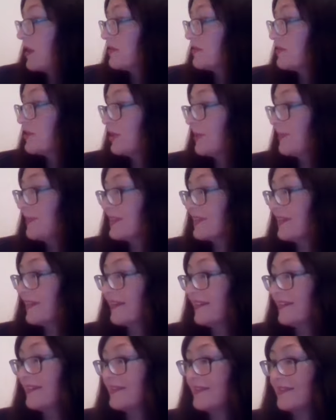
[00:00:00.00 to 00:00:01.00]
Jupiter
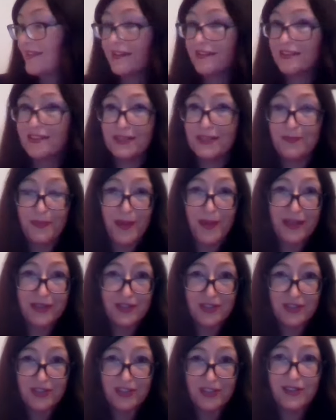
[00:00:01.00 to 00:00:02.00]
is
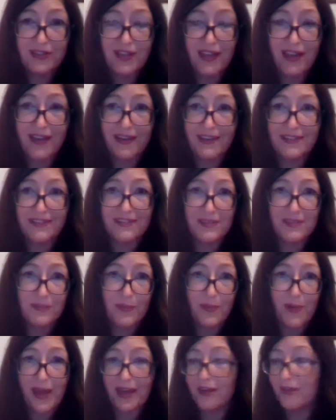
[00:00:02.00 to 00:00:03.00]
expansion and
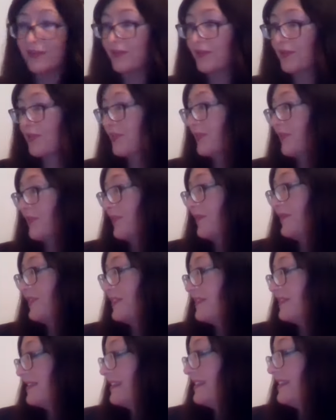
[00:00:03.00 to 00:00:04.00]
wealth,
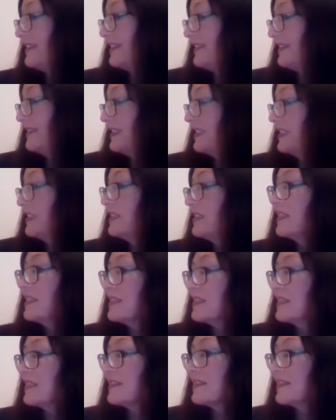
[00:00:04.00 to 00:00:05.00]
obviously.
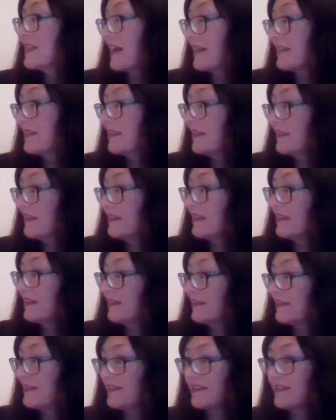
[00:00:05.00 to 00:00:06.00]
Saturn
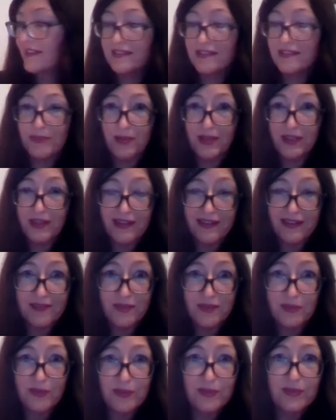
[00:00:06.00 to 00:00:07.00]
is
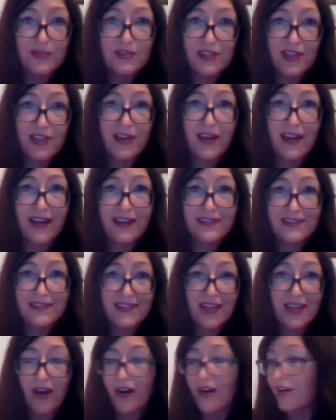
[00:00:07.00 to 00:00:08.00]
discipline, order, and
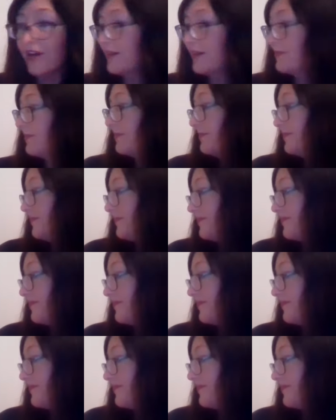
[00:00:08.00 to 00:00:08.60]
time.